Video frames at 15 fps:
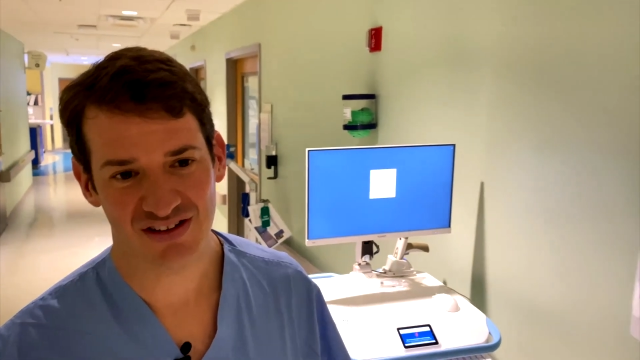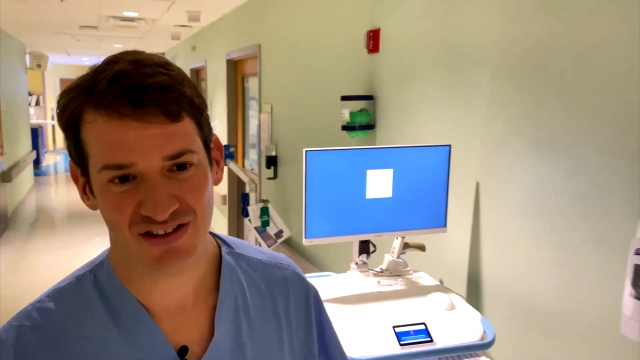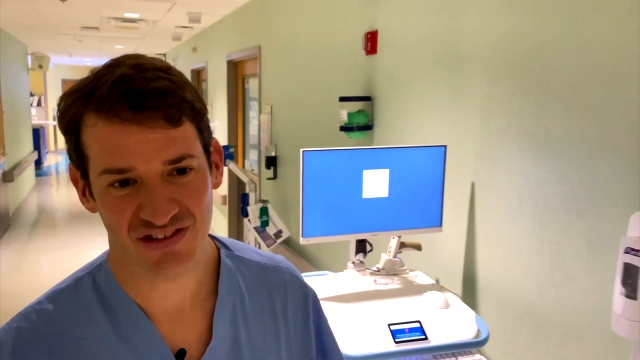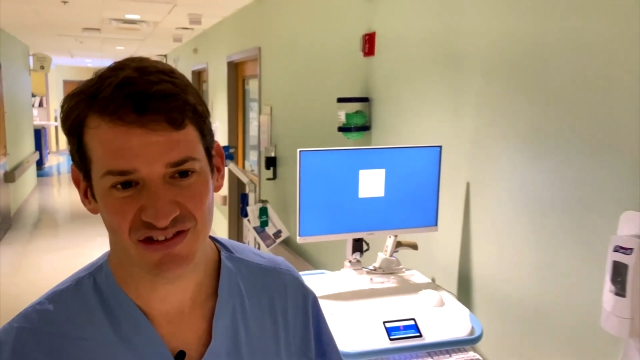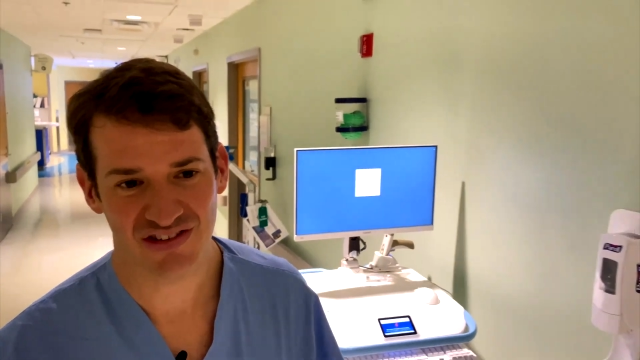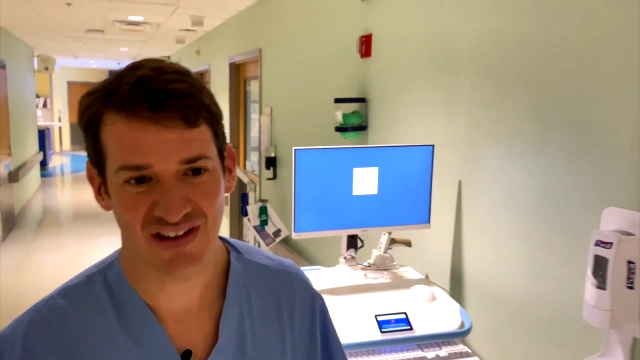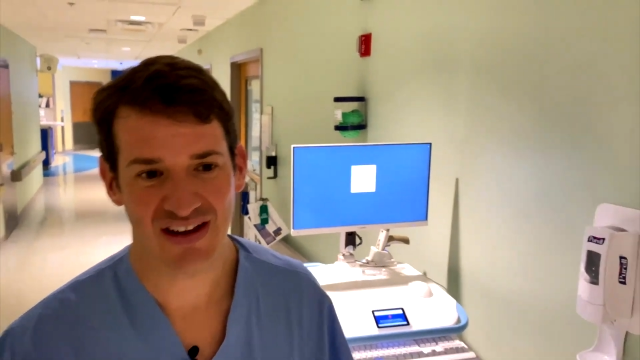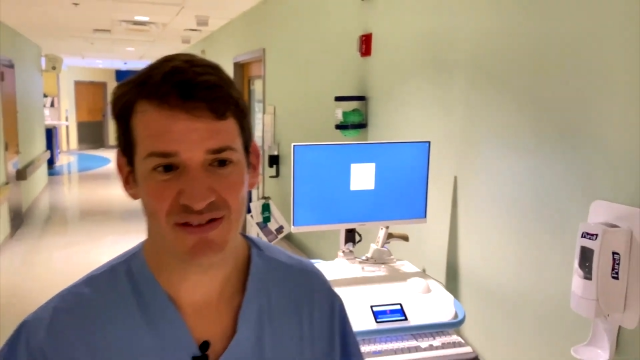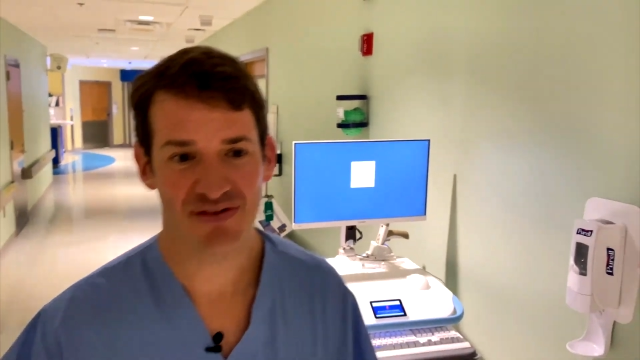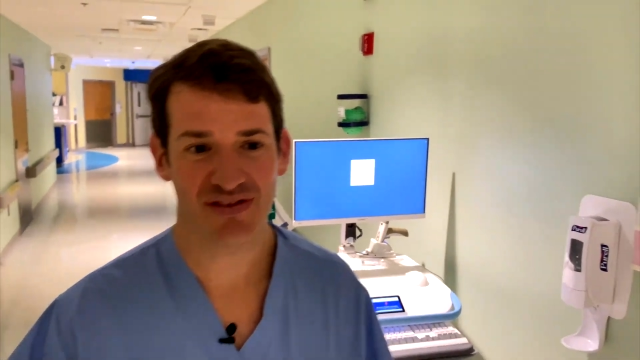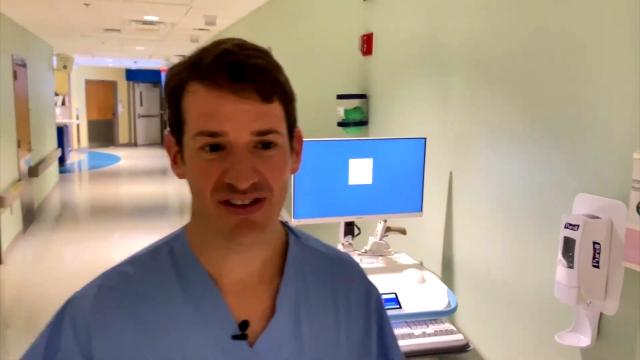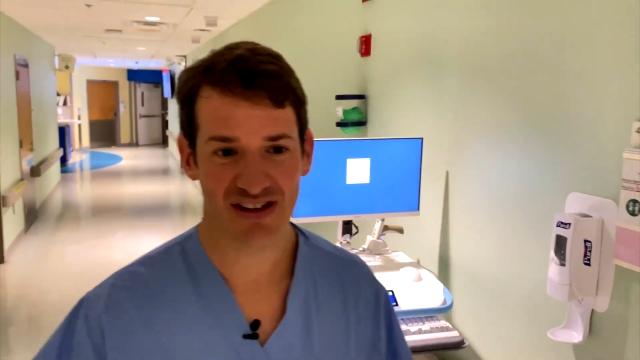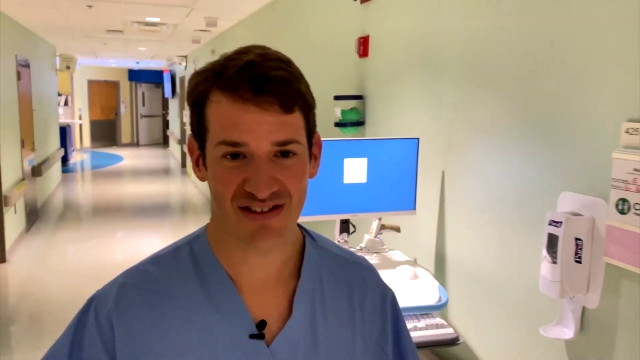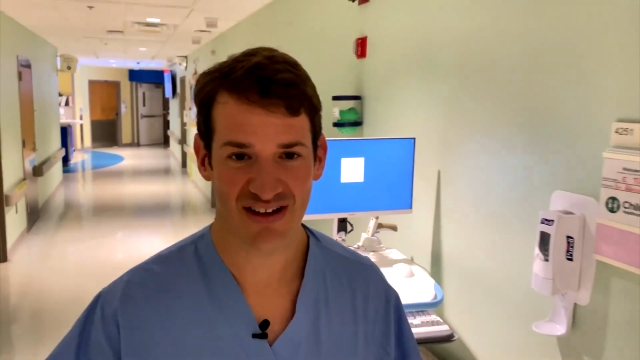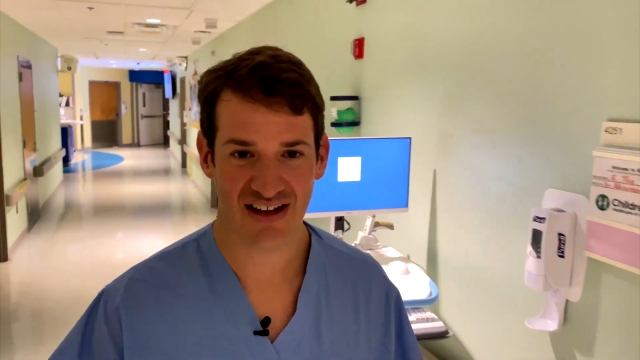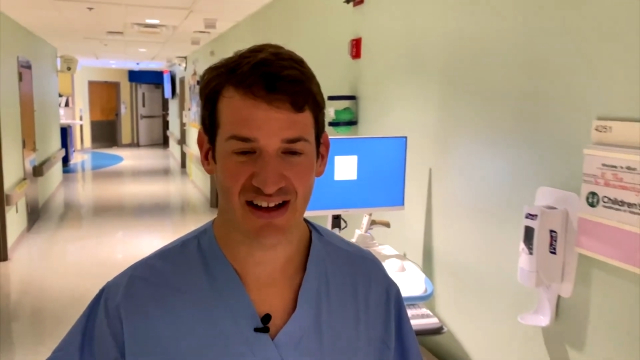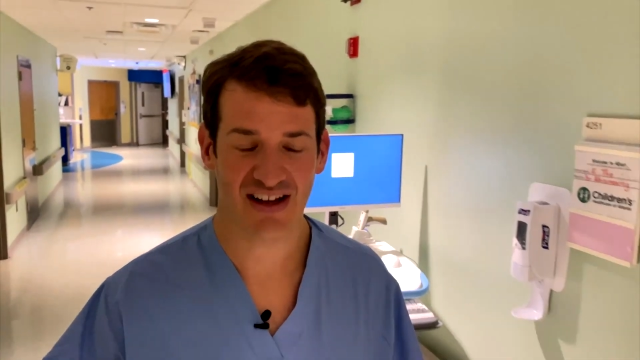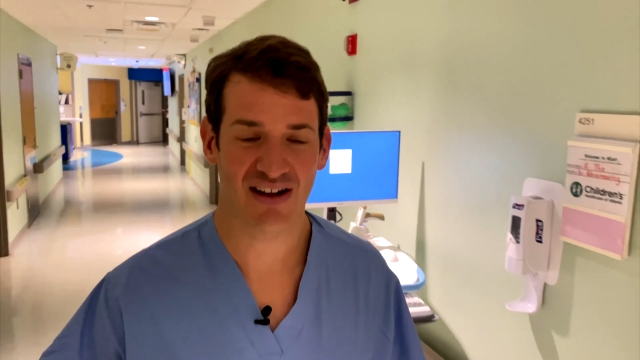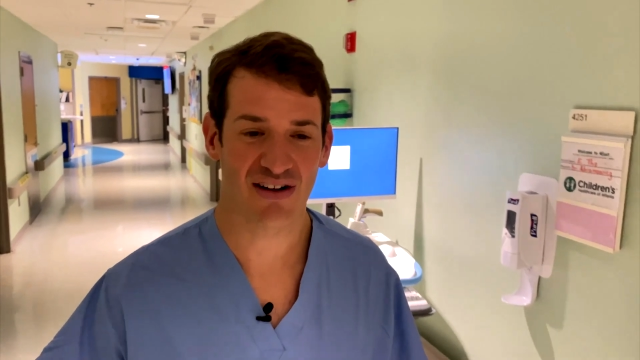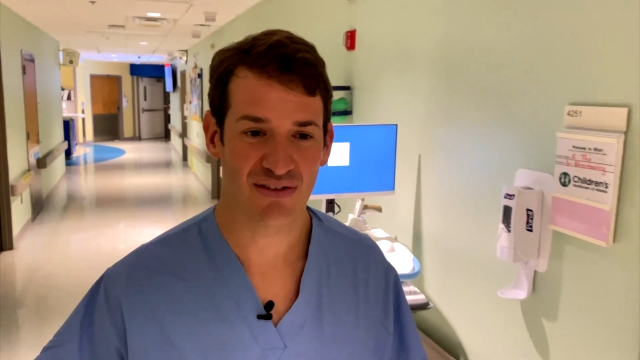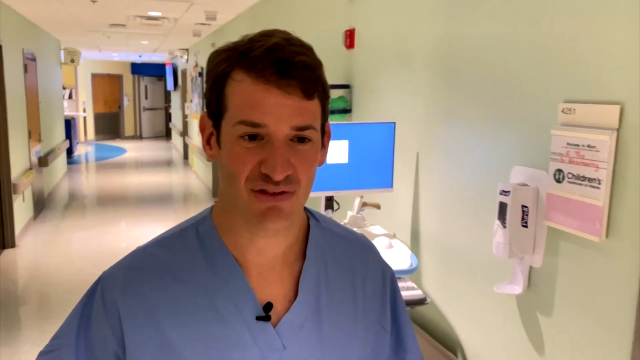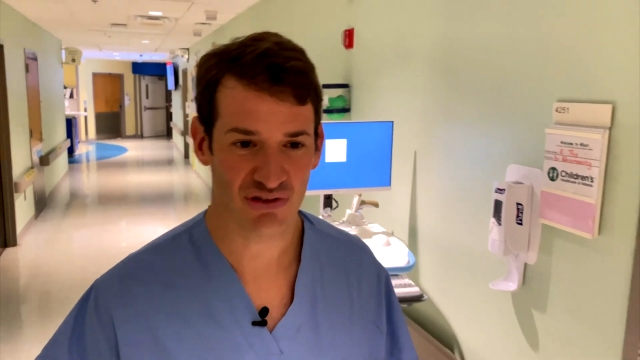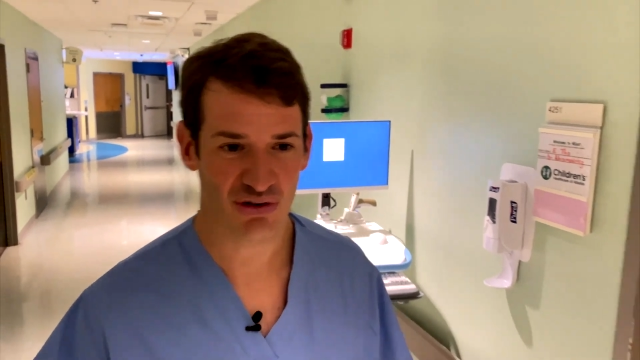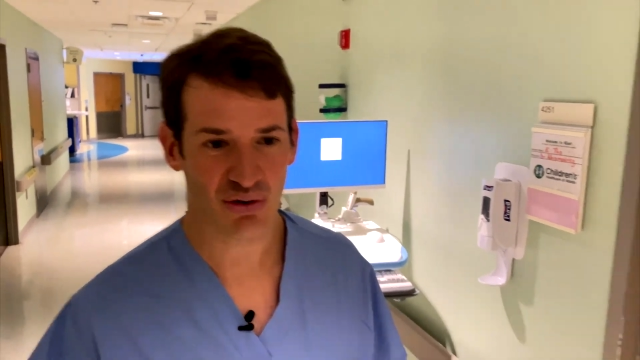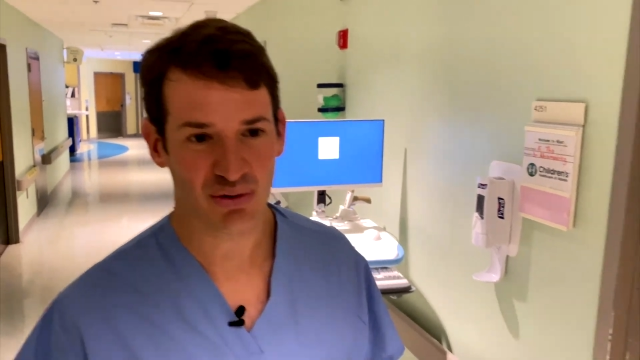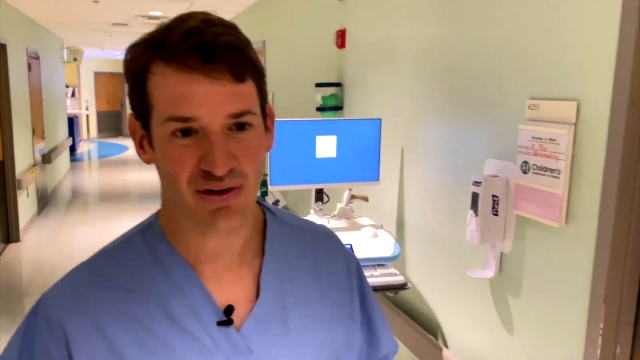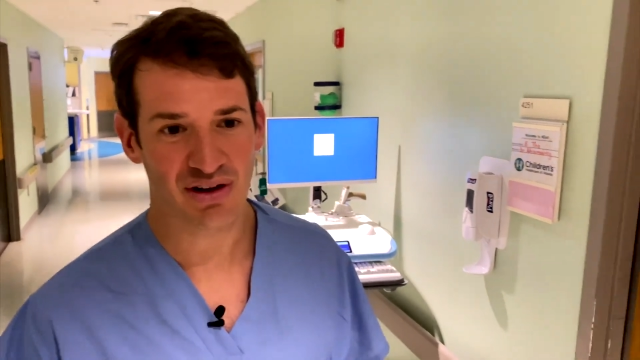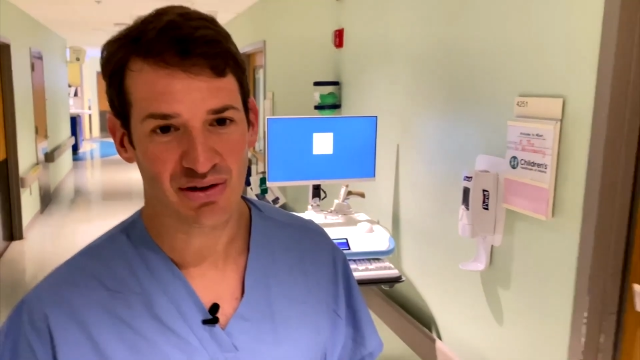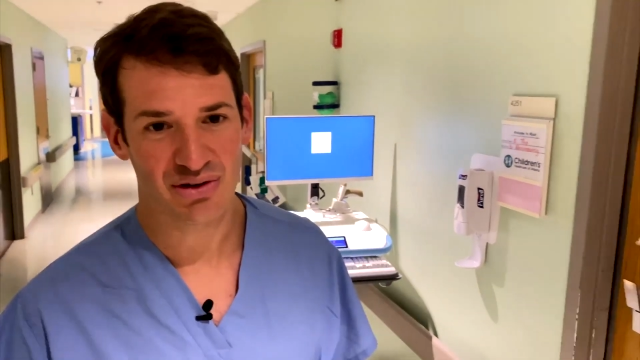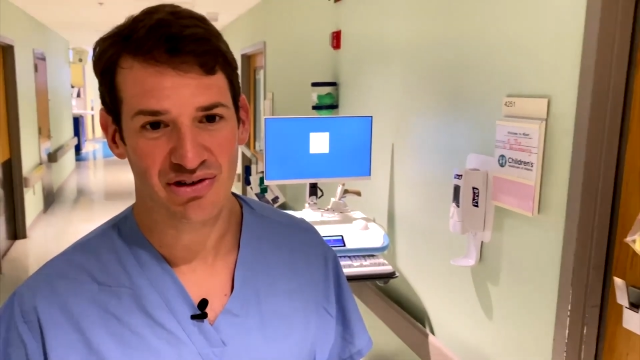to safely take care of
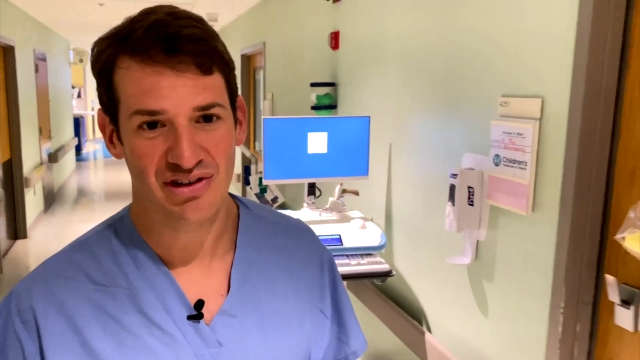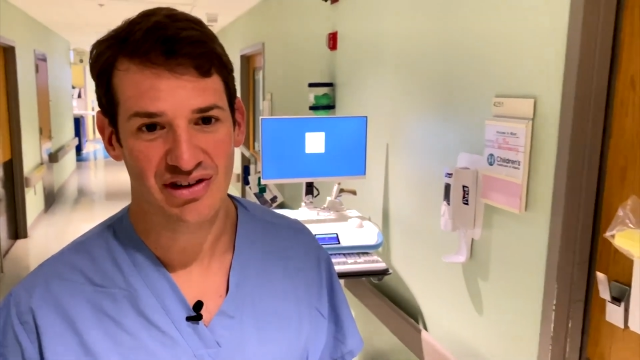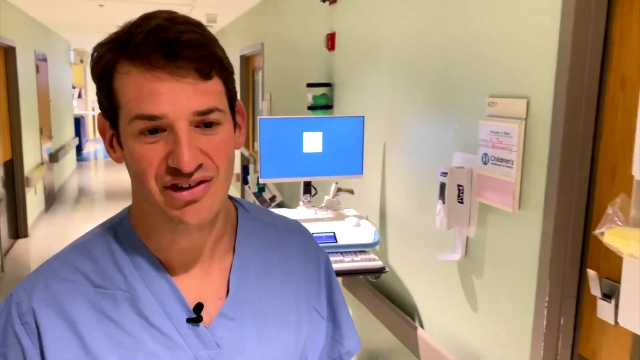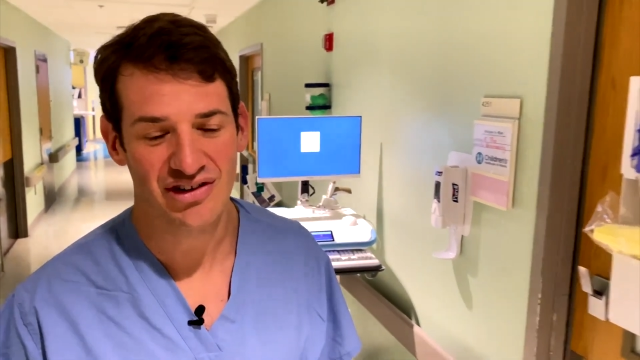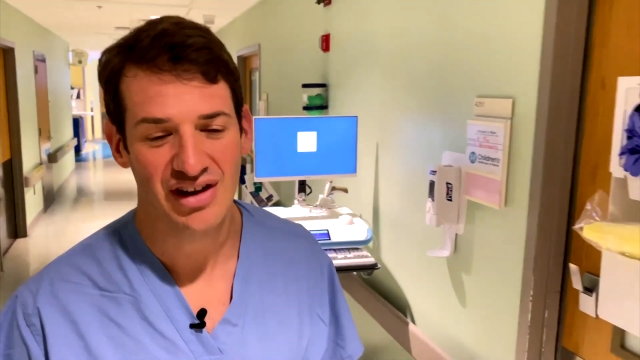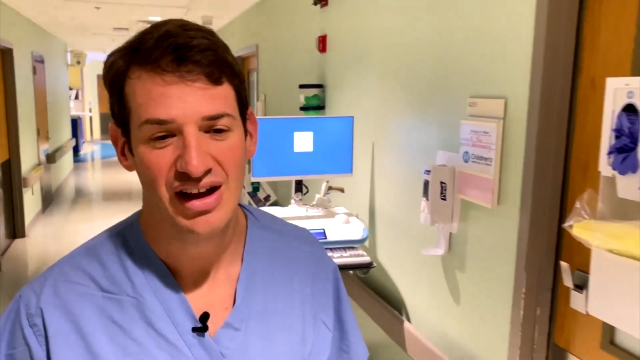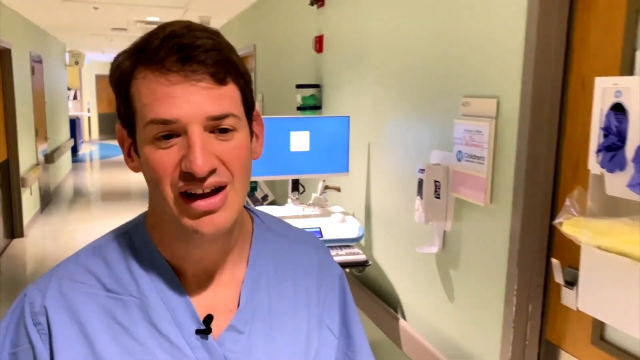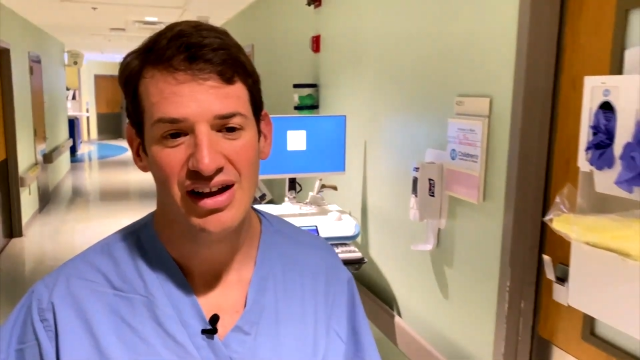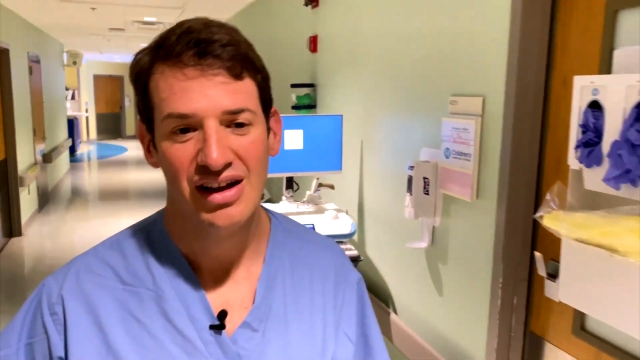scoliosis